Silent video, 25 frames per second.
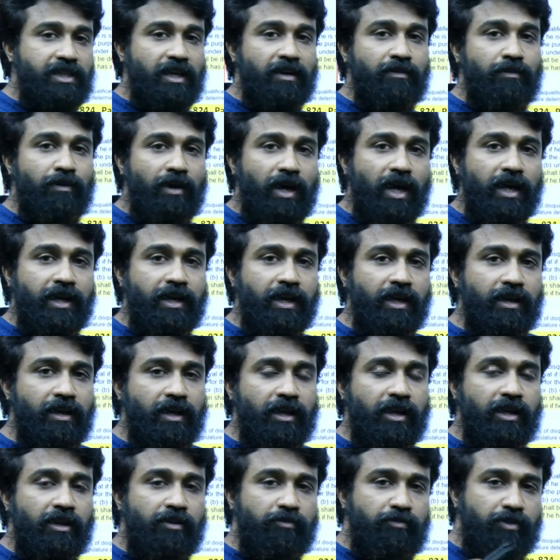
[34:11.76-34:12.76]
have attained,
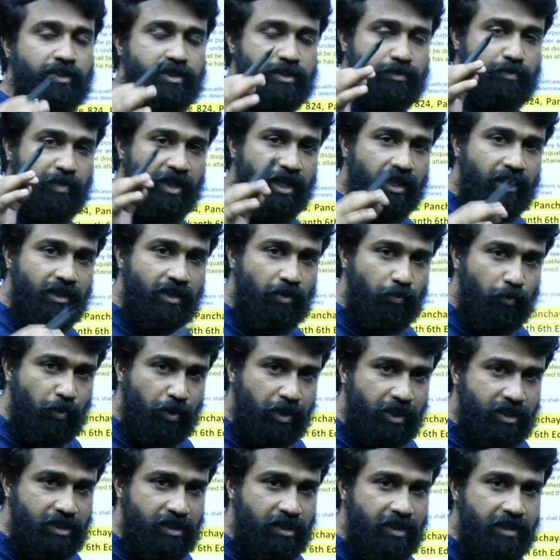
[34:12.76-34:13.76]
he must be in the
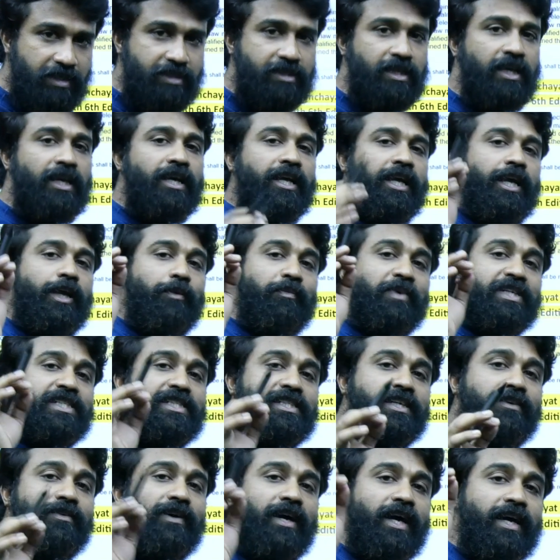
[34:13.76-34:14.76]
voters list, he must
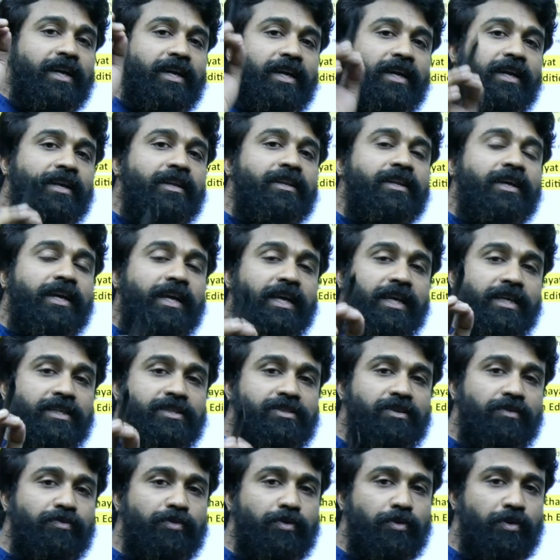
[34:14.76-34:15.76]
have attained the
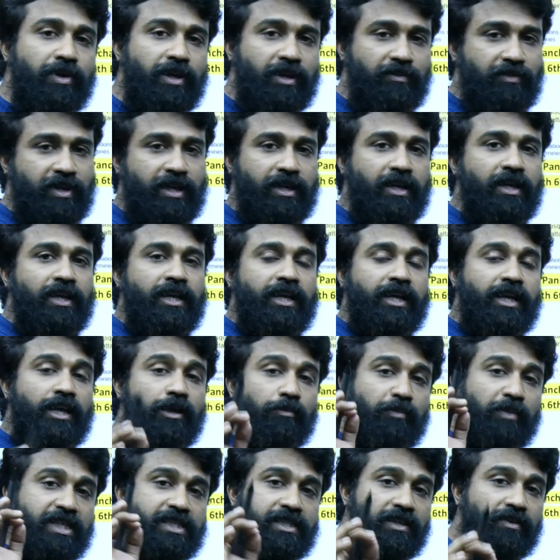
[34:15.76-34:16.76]
age of 21, he
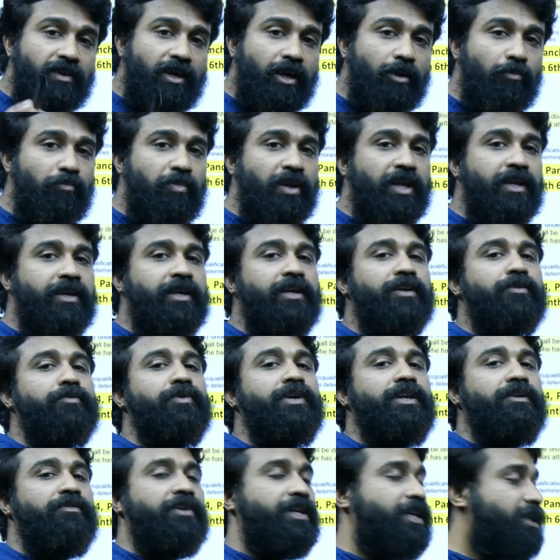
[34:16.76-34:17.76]
must have completed
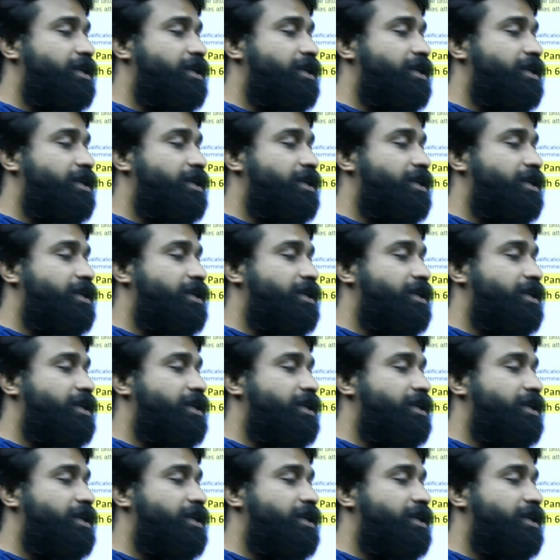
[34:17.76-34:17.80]
21